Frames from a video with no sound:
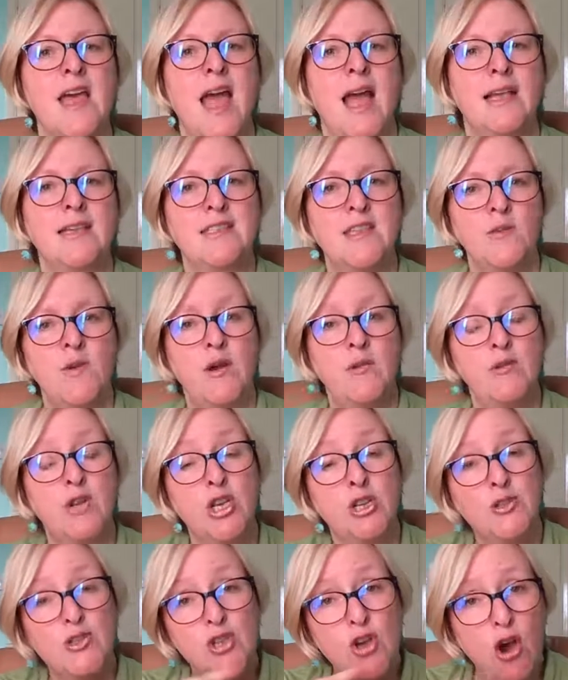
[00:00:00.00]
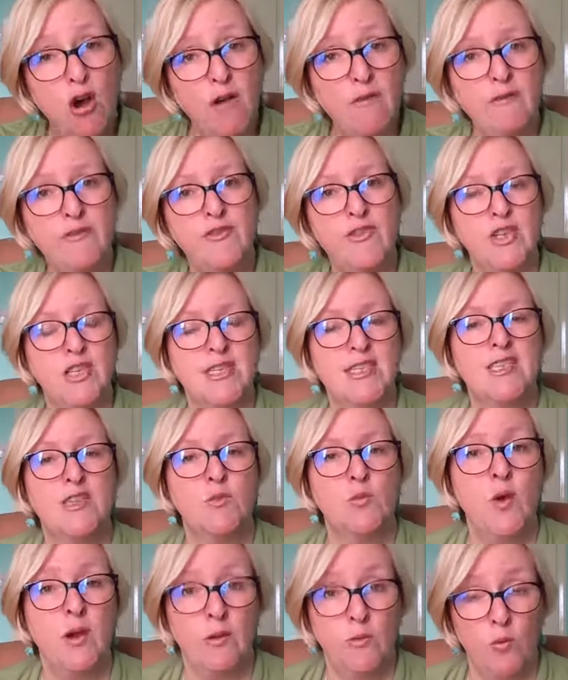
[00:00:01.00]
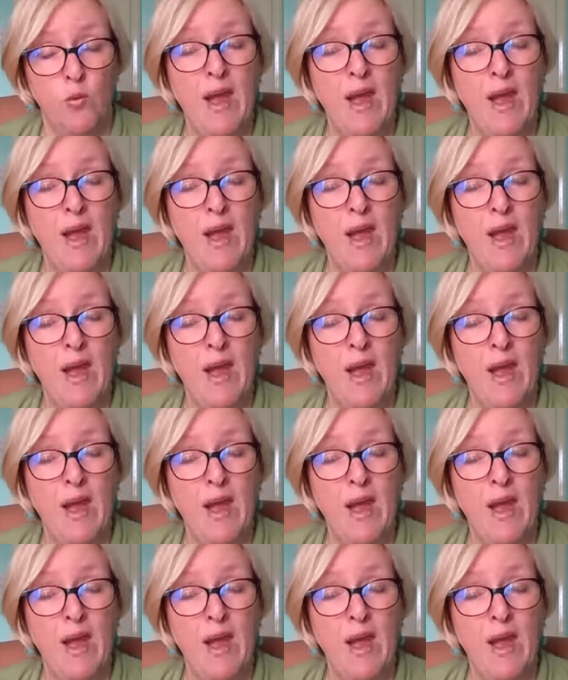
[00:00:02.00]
And so I would lose confidence to, one,